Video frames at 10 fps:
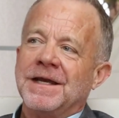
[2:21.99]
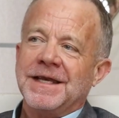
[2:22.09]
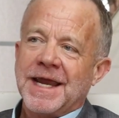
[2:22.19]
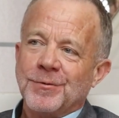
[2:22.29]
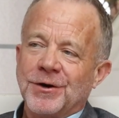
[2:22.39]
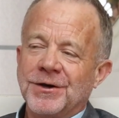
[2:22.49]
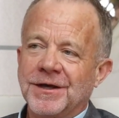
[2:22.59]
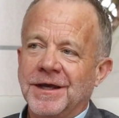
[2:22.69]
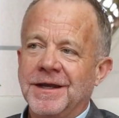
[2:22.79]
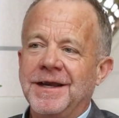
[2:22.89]

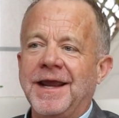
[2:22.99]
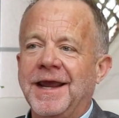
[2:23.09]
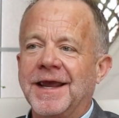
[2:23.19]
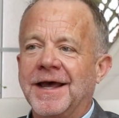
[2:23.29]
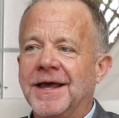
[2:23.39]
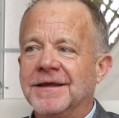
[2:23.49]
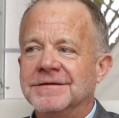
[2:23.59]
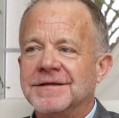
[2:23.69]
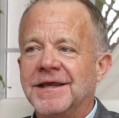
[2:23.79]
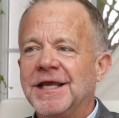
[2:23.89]
neighborhood, and